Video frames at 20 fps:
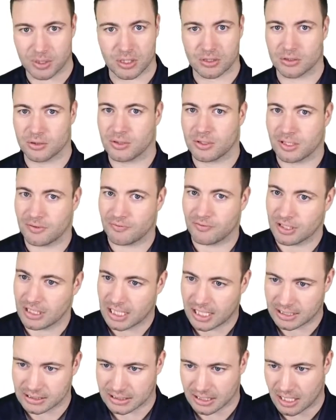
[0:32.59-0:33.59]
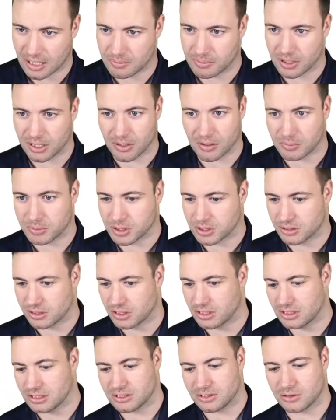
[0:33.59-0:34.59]
you're looking for landscaping
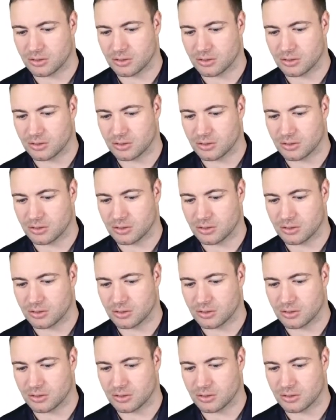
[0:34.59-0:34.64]
opportunities,